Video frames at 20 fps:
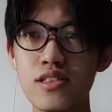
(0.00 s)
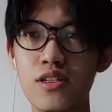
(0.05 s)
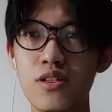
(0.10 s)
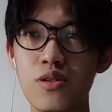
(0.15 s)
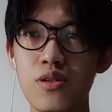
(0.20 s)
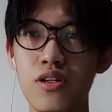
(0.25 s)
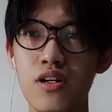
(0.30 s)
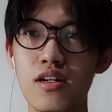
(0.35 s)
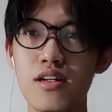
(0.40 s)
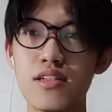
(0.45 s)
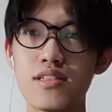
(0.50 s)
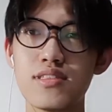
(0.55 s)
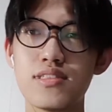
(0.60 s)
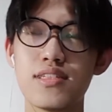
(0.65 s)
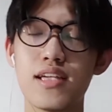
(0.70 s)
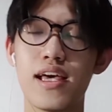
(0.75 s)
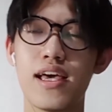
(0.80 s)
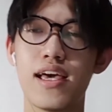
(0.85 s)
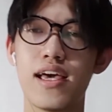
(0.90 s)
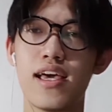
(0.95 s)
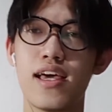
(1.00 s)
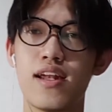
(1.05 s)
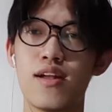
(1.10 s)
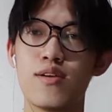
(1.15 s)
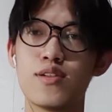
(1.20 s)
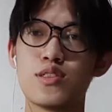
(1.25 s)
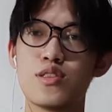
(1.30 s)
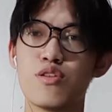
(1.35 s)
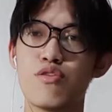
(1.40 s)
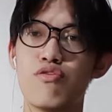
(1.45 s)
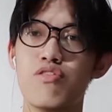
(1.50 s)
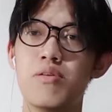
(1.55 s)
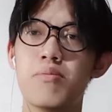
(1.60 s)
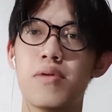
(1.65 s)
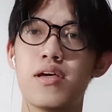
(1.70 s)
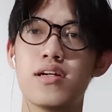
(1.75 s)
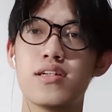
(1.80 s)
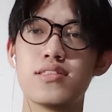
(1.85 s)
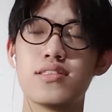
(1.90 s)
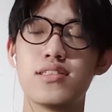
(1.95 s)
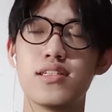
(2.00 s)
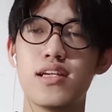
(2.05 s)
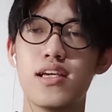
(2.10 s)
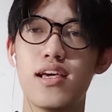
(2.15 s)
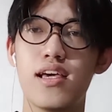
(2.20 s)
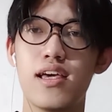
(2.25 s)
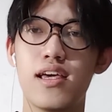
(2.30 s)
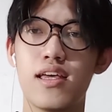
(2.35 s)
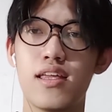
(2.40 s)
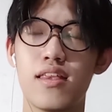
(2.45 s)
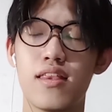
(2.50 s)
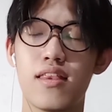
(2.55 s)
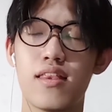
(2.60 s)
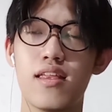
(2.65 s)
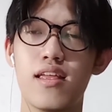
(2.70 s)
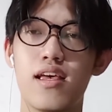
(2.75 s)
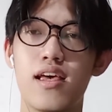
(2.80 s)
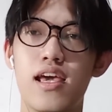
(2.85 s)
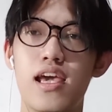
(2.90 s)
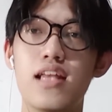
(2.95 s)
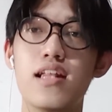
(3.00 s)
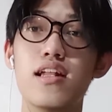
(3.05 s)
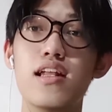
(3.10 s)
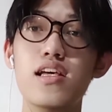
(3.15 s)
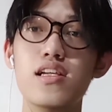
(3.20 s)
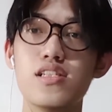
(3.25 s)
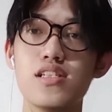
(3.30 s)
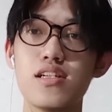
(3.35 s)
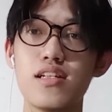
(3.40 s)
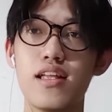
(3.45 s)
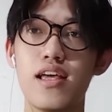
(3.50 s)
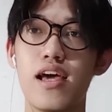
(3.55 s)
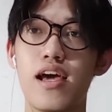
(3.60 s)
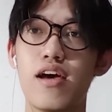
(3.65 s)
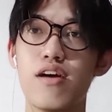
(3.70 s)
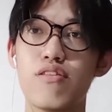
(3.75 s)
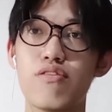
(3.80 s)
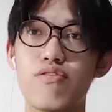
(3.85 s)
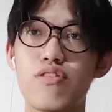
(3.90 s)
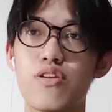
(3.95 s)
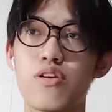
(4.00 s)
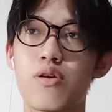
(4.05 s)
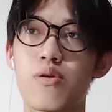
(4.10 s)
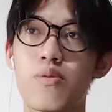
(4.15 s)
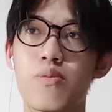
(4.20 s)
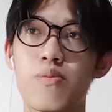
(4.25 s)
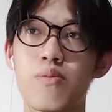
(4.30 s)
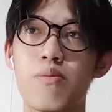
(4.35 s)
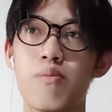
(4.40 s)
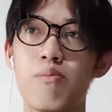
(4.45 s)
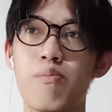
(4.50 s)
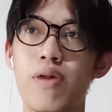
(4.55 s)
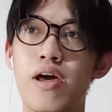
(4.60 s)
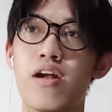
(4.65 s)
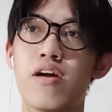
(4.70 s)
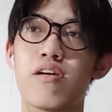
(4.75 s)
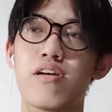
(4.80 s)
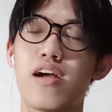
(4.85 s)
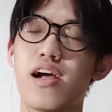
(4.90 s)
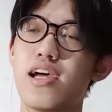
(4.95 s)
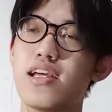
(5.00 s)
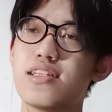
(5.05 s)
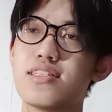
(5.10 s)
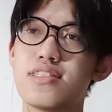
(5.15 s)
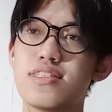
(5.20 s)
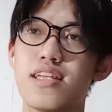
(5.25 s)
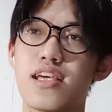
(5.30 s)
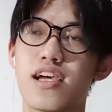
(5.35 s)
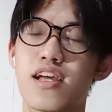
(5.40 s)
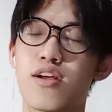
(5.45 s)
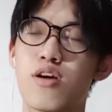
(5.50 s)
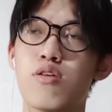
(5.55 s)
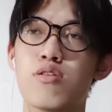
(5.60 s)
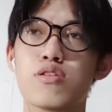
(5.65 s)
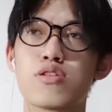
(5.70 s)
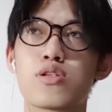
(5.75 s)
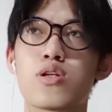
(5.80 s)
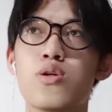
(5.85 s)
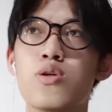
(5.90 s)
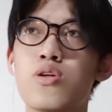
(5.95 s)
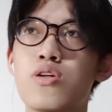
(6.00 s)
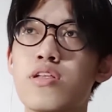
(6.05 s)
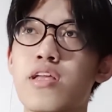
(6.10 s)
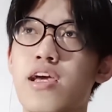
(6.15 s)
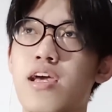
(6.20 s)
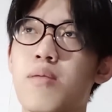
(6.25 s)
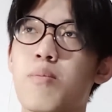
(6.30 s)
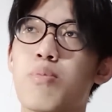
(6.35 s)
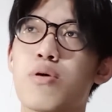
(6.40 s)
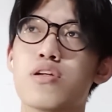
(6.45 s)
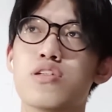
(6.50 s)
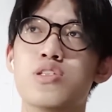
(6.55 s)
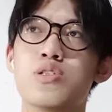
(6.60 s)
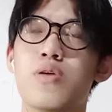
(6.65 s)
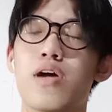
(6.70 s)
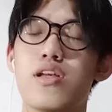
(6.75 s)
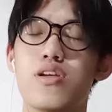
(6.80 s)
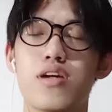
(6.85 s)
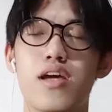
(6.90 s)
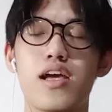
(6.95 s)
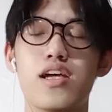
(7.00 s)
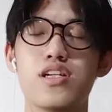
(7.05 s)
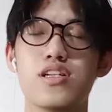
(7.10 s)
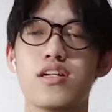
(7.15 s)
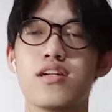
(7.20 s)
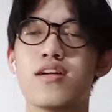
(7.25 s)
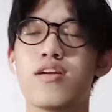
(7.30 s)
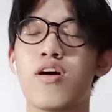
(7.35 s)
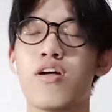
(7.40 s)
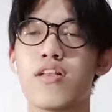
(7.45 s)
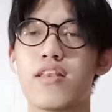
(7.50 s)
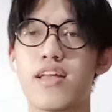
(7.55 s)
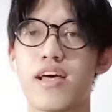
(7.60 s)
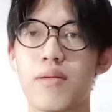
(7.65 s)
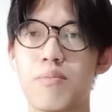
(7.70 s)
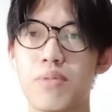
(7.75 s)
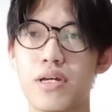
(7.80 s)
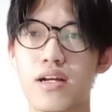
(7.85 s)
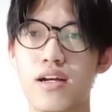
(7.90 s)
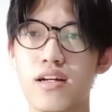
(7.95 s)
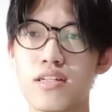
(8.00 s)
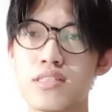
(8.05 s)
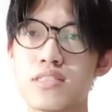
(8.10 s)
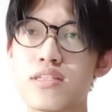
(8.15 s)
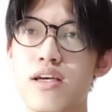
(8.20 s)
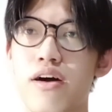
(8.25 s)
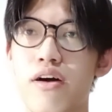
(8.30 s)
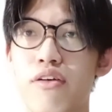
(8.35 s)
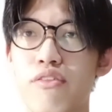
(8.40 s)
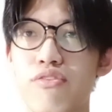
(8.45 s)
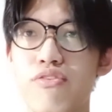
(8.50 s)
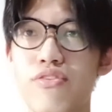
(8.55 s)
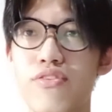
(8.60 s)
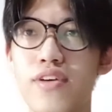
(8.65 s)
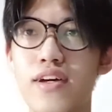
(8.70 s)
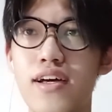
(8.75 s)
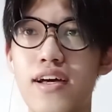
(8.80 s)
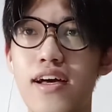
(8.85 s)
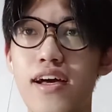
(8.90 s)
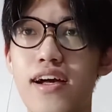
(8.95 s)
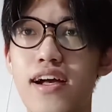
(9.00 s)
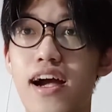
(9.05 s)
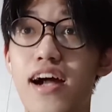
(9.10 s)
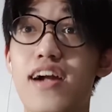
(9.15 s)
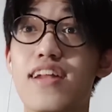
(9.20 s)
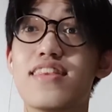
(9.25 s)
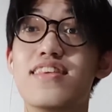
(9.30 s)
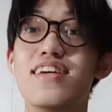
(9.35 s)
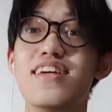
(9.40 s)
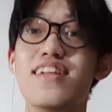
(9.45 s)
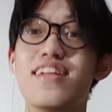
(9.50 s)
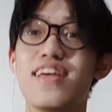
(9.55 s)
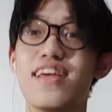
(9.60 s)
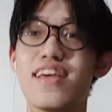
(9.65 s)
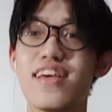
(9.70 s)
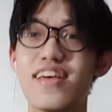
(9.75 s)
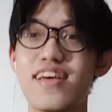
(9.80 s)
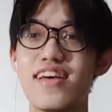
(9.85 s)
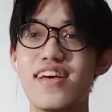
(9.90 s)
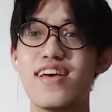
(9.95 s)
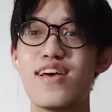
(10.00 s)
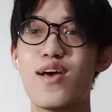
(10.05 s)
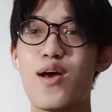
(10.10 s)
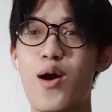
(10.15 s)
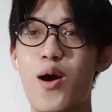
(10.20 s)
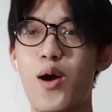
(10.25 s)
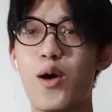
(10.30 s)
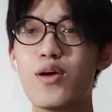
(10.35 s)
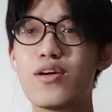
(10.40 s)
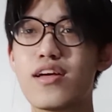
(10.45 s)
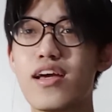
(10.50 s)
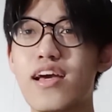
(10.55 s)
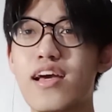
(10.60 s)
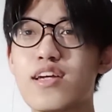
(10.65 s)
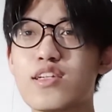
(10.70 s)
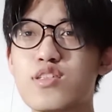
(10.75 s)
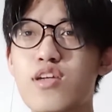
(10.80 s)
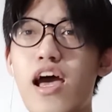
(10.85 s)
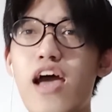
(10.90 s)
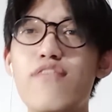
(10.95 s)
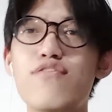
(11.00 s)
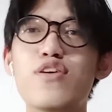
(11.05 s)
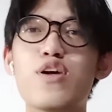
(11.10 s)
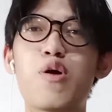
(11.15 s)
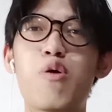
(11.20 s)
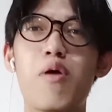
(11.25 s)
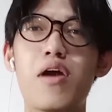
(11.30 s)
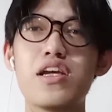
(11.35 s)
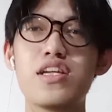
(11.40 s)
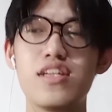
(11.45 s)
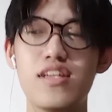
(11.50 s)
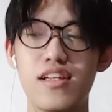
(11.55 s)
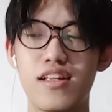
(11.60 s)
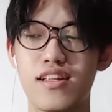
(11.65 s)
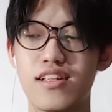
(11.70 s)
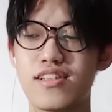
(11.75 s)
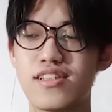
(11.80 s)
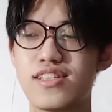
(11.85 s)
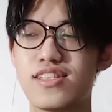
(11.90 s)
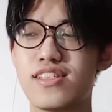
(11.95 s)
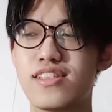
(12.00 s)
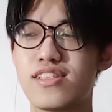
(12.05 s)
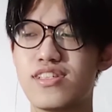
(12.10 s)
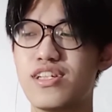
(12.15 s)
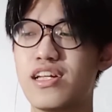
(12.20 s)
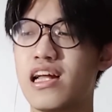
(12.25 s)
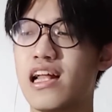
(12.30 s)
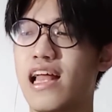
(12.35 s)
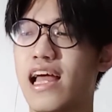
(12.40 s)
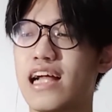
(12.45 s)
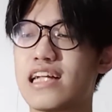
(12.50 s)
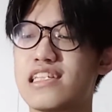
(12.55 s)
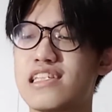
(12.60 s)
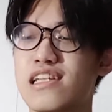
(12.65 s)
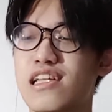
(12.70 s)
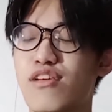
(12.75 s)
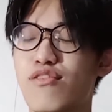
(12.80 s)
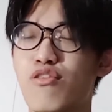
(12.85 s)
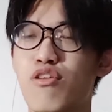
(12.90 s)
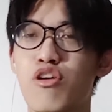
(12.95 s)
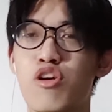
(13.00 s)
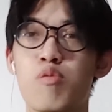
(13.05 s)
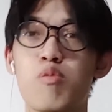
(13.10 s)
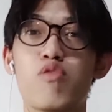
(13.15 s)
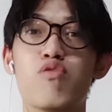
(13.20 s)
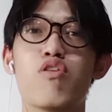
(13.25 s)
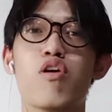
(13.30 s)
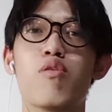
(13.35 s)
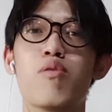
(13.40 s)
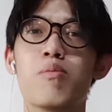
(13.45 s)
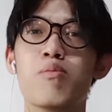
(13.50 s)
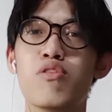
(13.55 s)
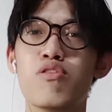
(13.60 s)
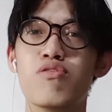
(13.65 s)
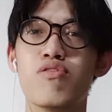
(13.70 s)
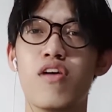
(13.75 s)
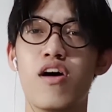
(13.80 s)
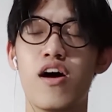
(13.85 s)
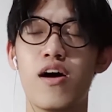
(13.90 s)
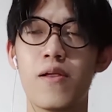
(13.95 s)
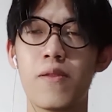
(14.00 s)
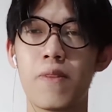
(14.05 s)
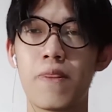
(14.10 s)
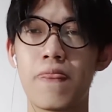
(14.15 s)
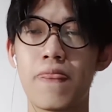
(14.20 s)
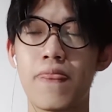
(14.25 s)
girls and also females in Indonesia, they have better rights. They can go to school, they can pursue education and all that because of Kartini. Okay, so I have a question, Shiel, actually for you before we move on.